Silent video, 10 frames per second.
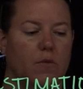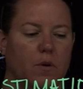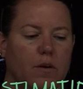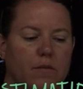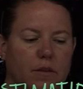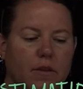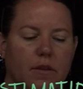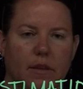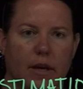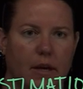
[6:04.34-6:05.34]
Well,
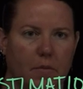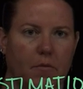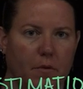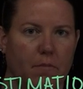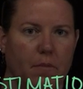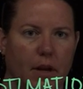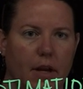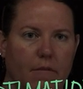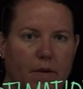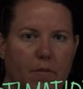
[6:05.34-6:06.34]
that comes from
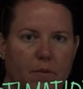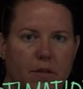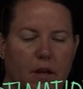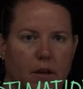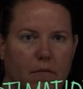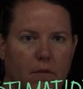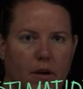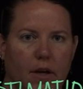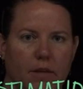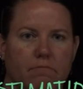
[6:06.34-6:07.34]
95%,
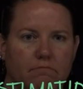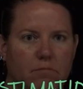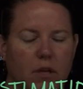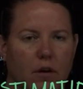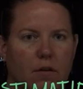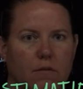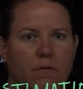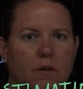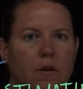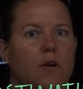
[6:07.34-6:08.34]
right? So
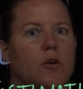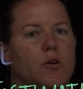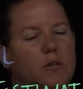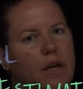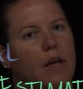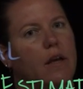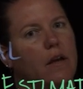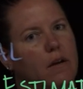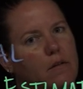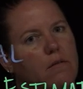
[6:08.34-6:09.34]
you're
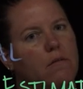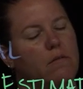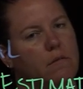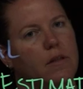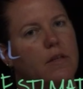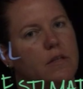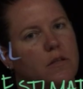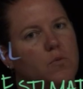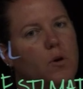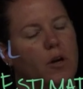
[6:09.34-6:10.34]
saying this
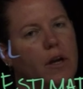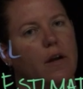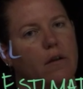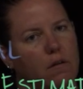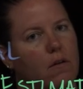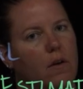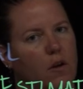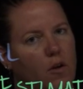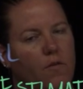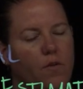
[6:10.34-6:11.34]
is working
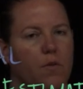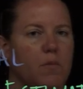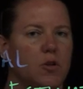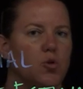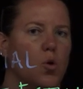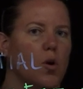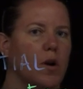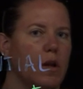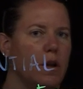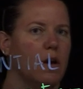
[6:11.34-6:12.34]
for the
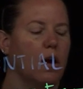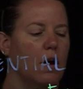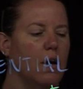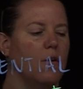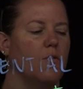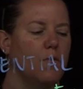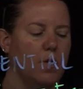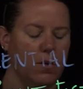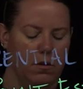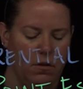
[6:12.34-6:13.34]
majority of
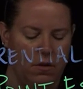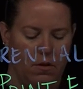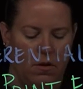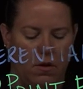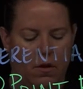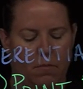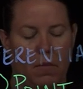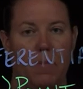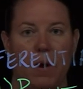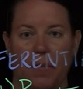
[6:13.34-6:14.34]

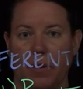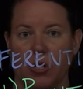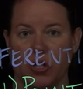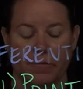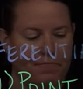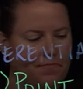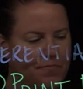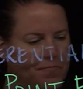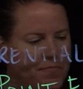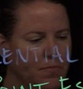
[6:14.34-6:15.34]
my population.
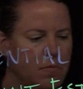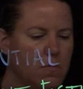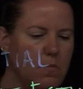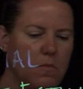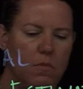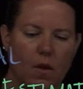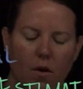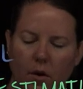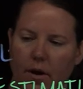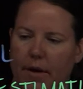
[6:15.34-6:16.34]

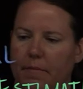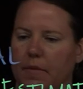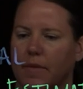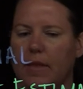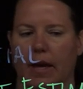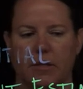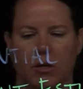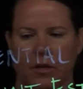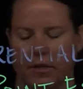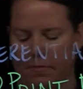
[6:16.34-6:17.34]
Okay, that's
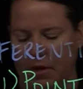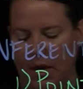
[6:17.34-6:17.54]
awesome.